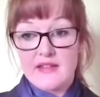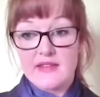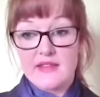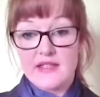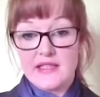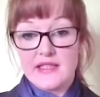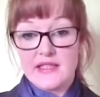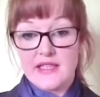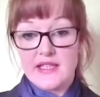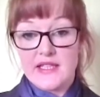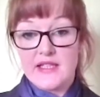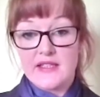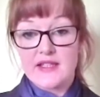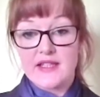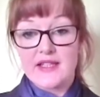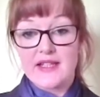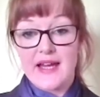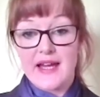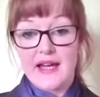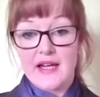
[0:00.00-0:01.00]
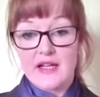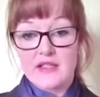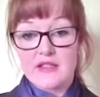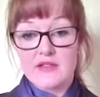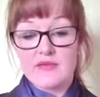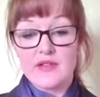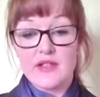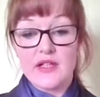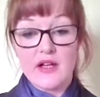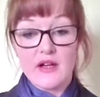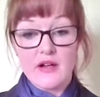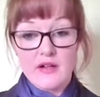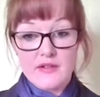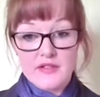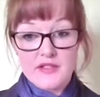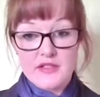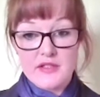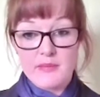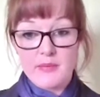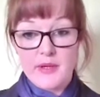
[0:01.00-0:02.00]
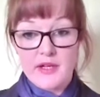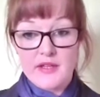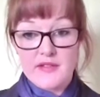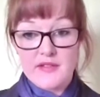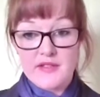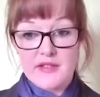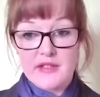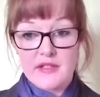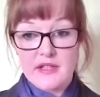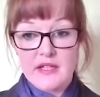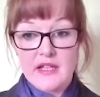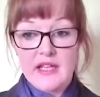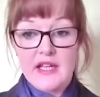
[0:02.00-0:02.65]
the lead and actively ask the person